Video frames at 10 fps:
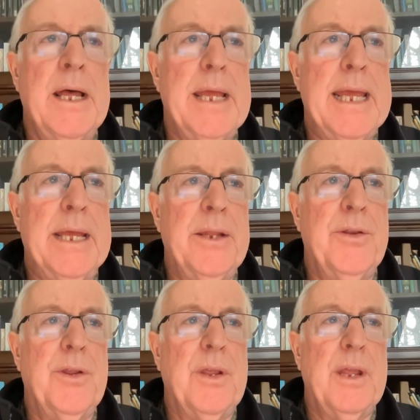And
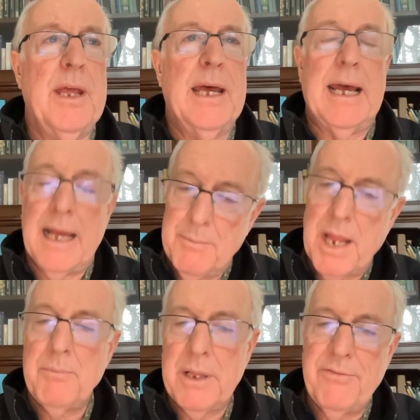I'm not
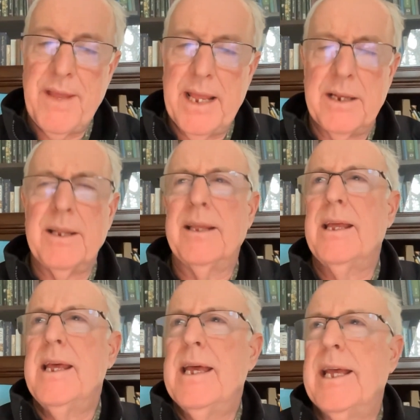a big fan.
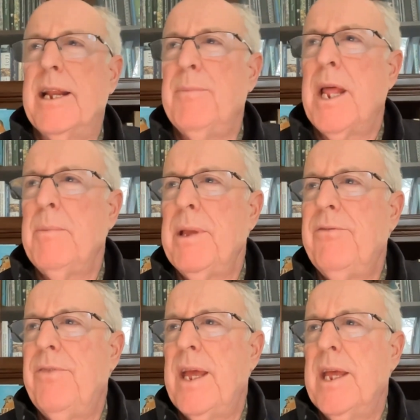And I'm not a big
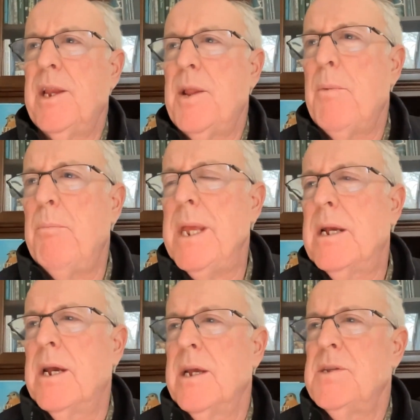fan
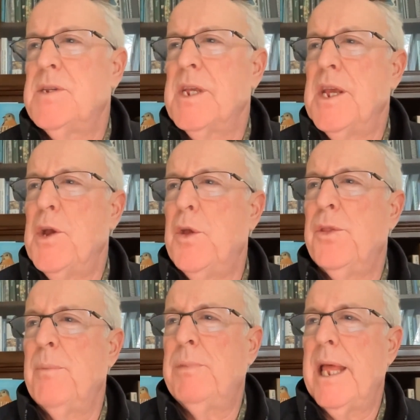because
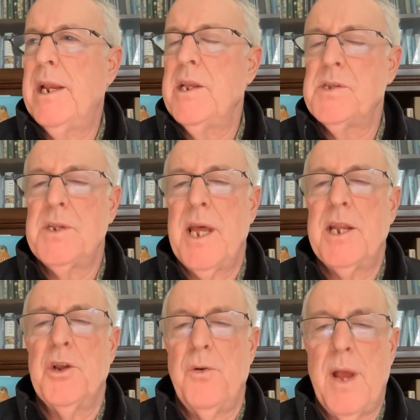the planet is
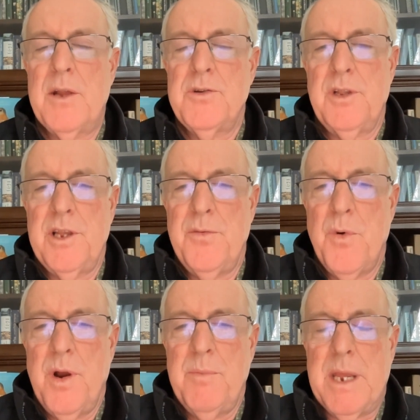not gradually
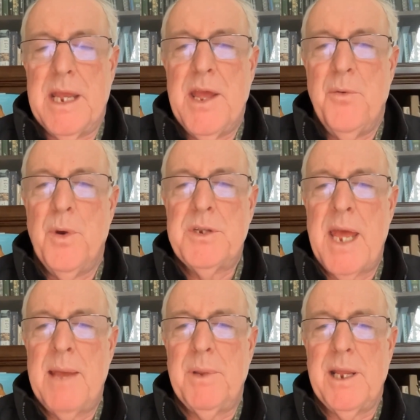warming. What's
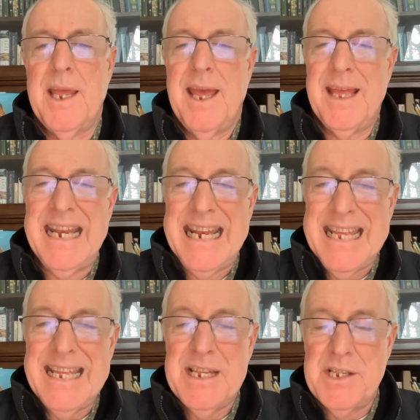happening, and it
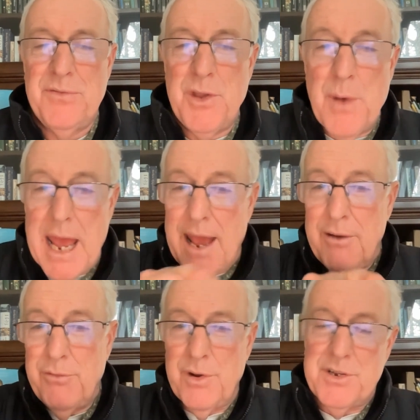is if you
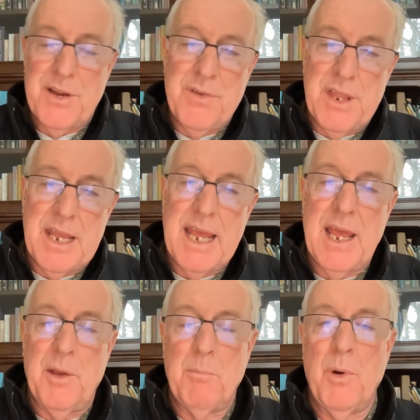average everything
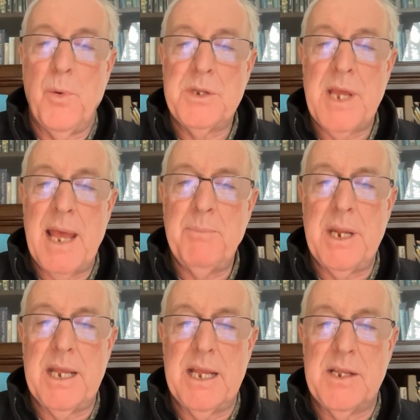out, but what's
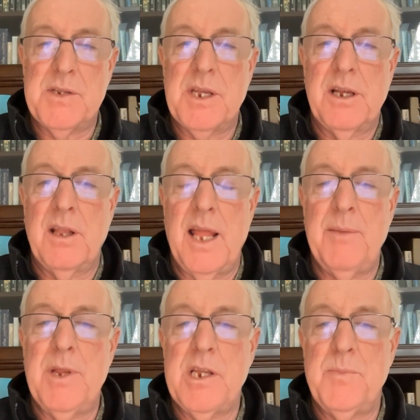happening is
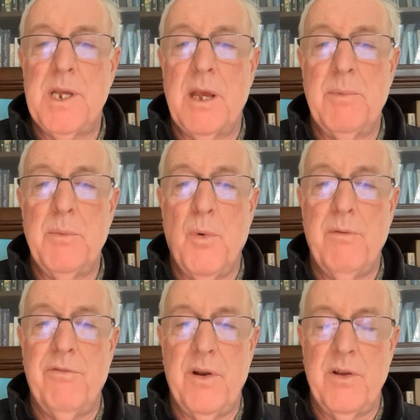climate is becoming more
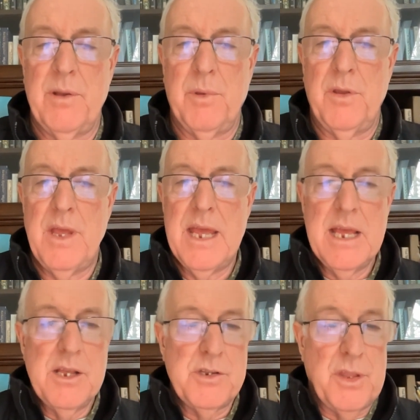variable.
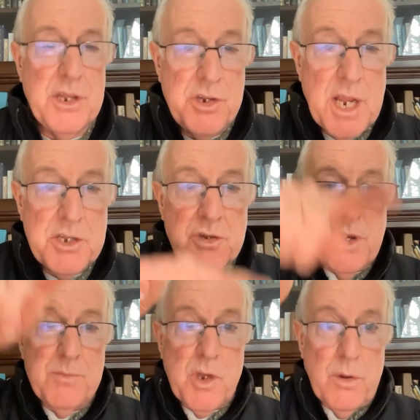So the jet
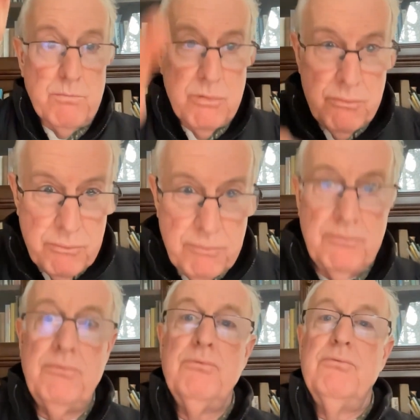stream's going boom, boom,
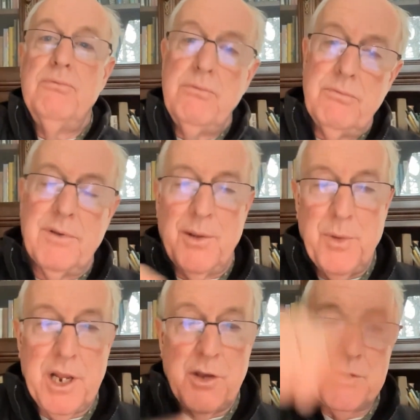boom, and
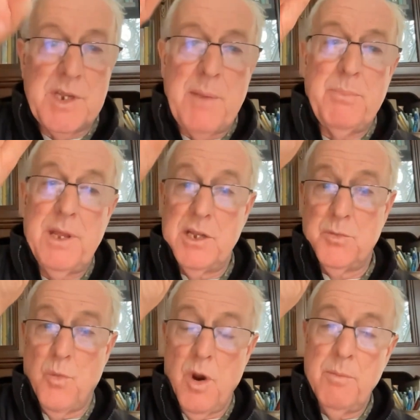when it goes up,
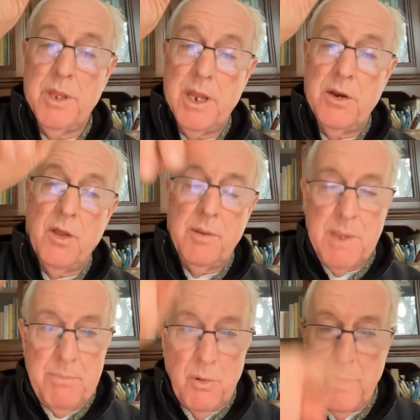it's warmer than it ought to
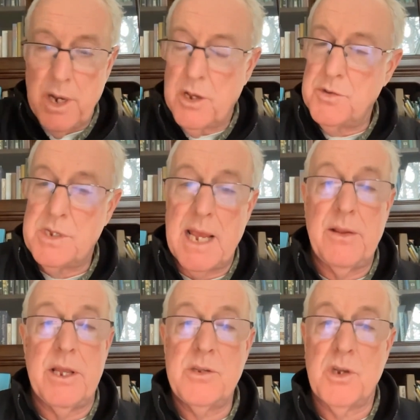be, but when it goes
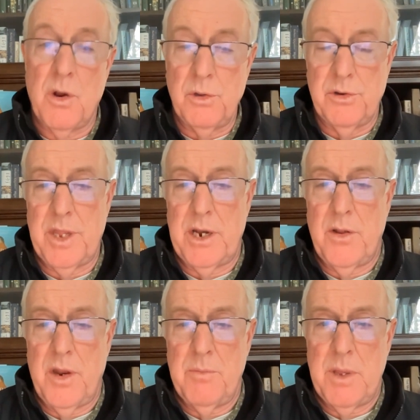down, it's colder than it
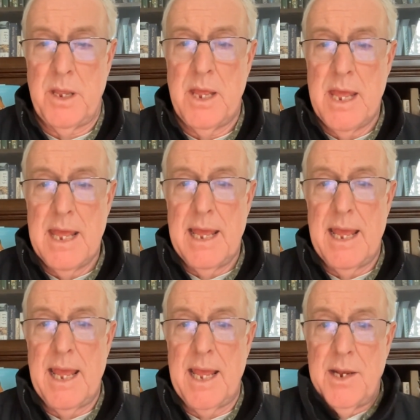ought to be.
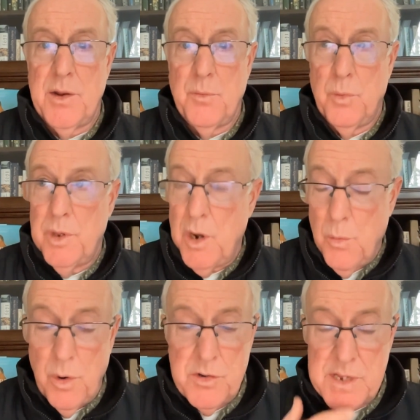And, you know,
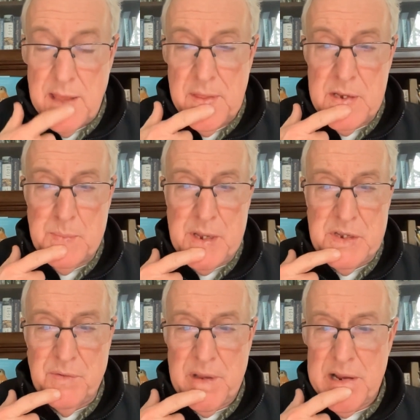we're Southeast
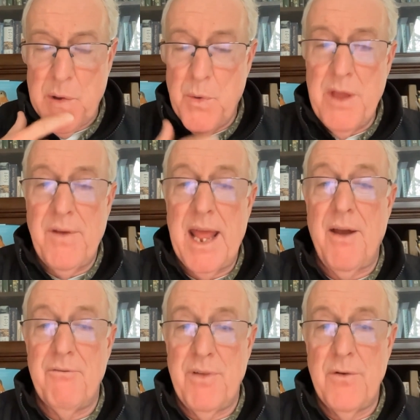Pennsylvania. We have had
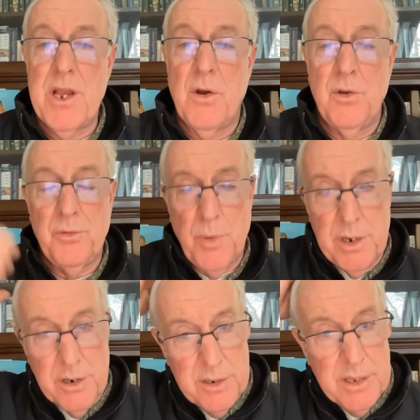a very cold
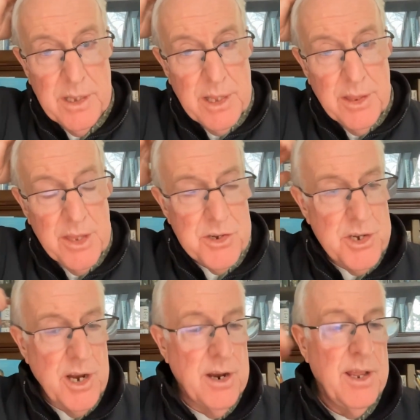winter
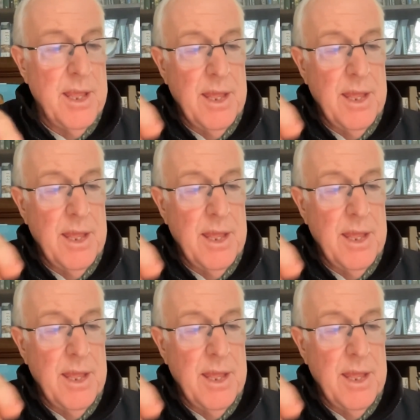this year.